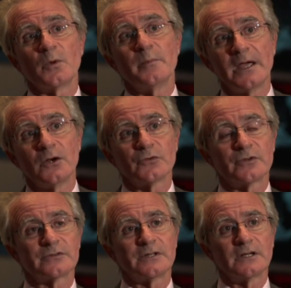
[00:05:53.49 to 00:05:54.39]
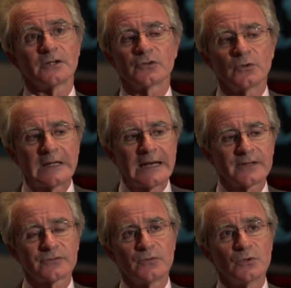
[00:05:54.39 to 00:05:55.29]
We may lose the signal. So the
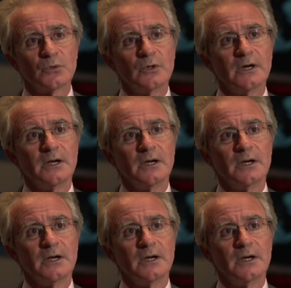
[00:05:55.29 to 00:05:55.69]
last few